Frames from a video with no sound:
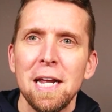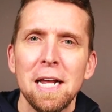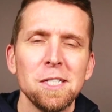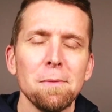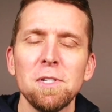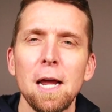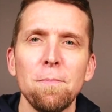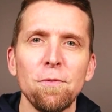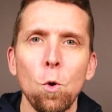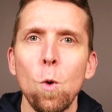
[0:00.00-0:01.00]
it's some type
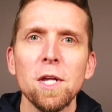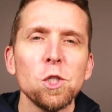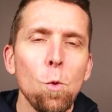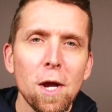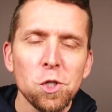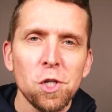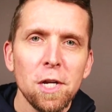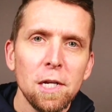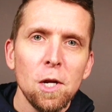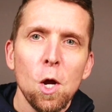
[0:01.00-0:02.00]
of quiz
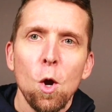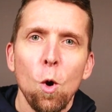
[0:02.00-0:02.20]
question